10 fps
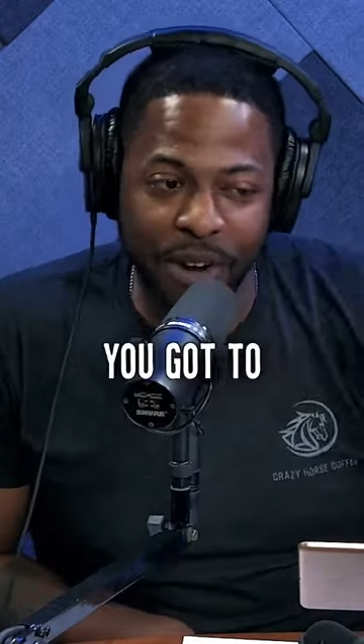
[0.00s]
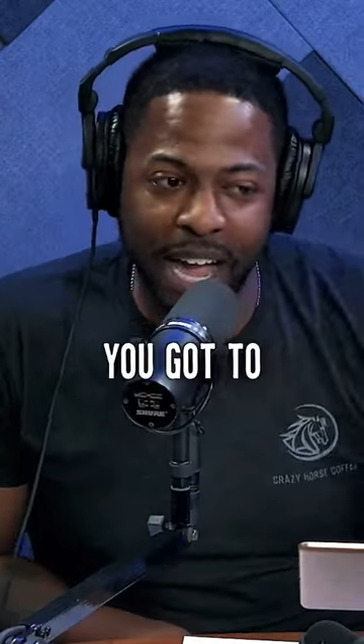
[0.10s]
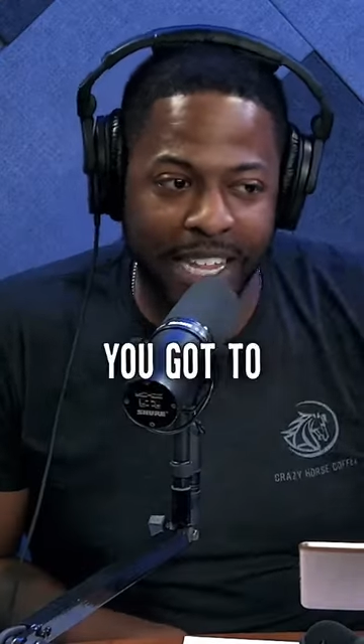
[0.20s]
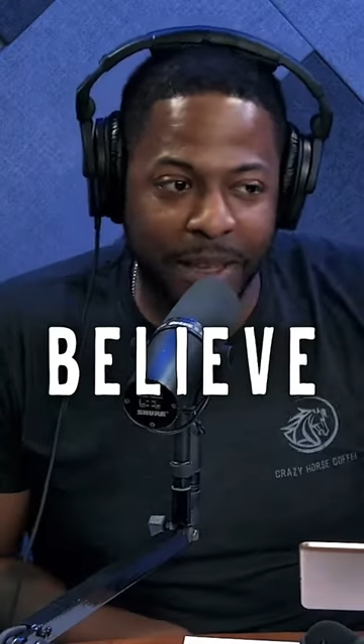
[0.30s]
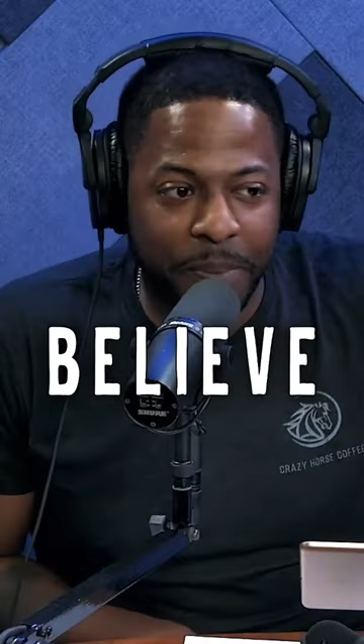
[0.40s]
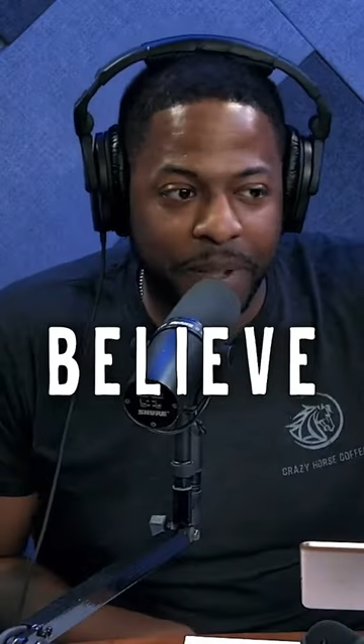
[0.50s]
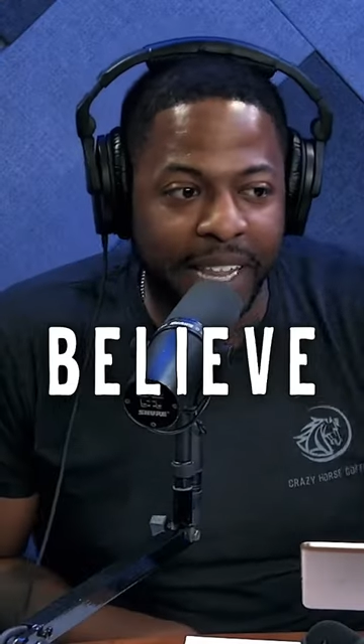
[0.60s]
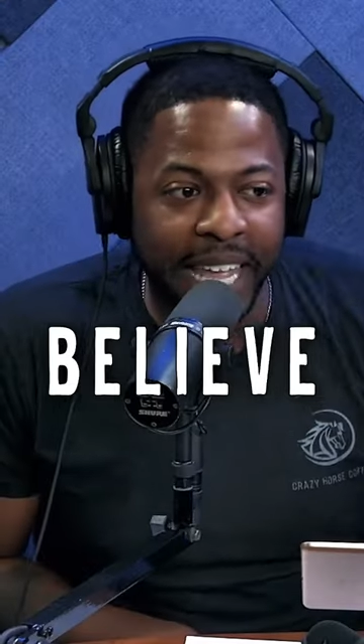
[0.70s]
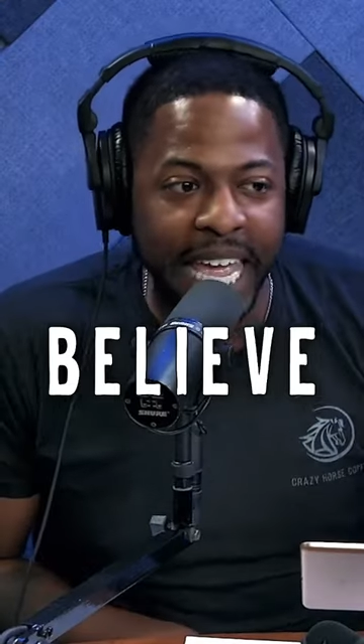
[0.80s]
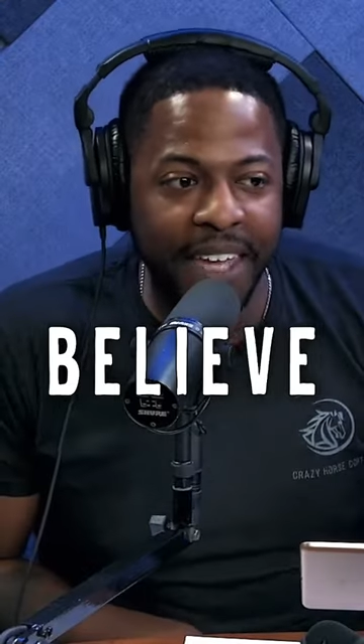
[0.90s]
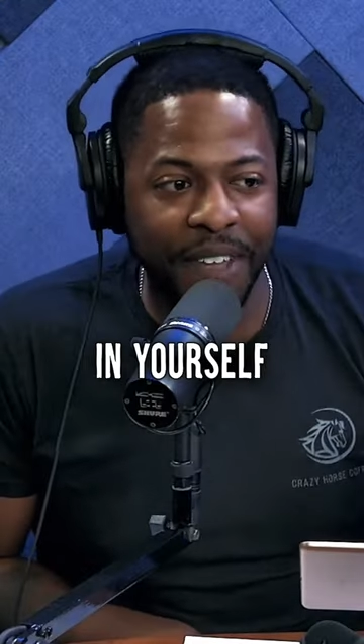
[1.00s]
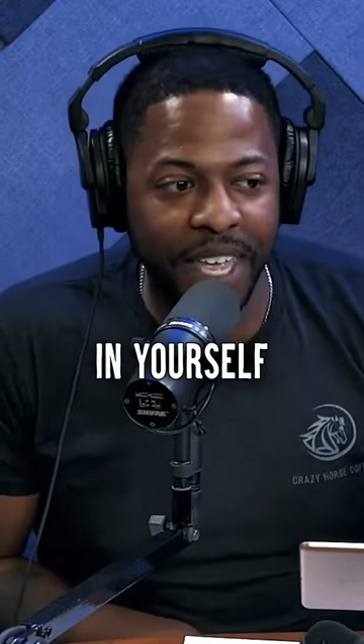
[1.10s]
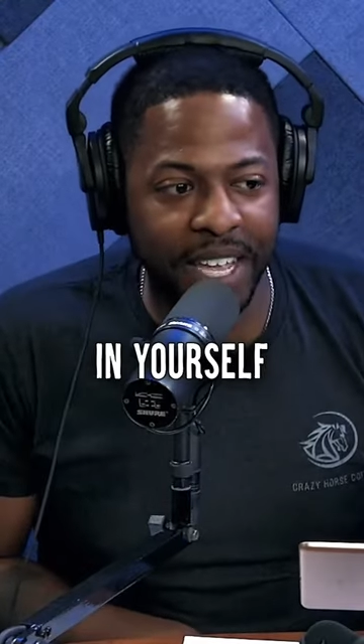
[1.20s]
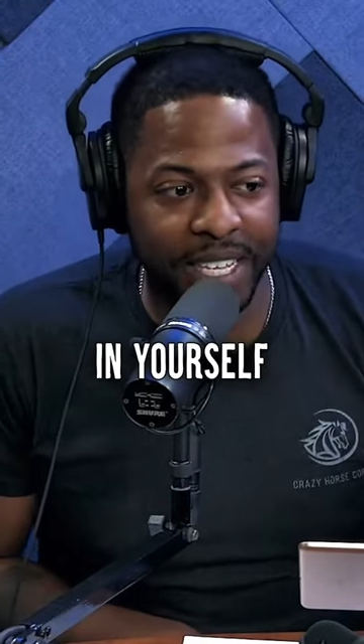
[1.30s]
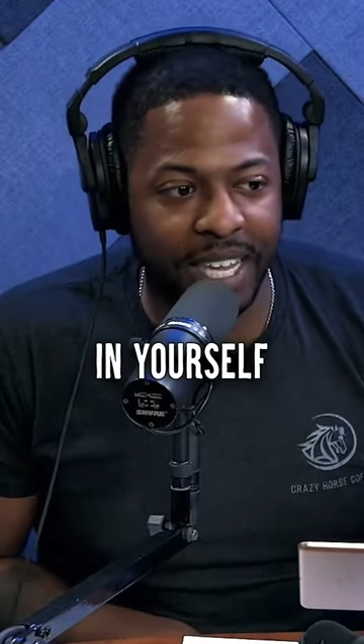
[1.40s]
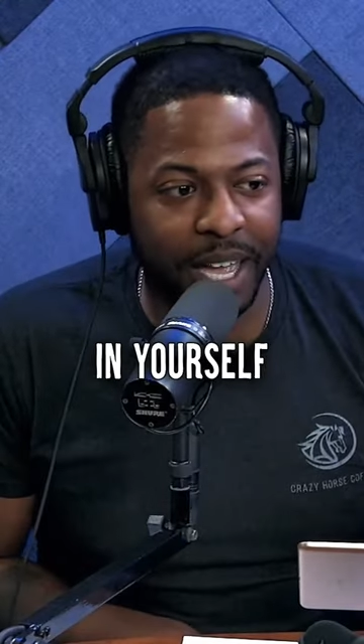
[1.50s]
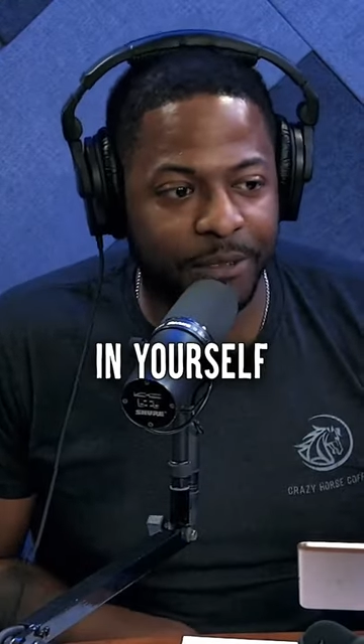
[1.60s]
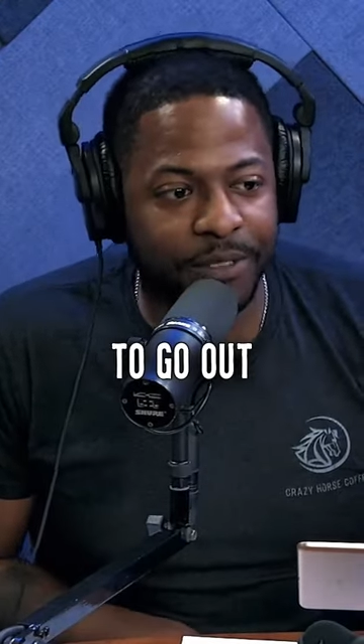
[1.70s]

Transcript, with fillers: got to believe in yourself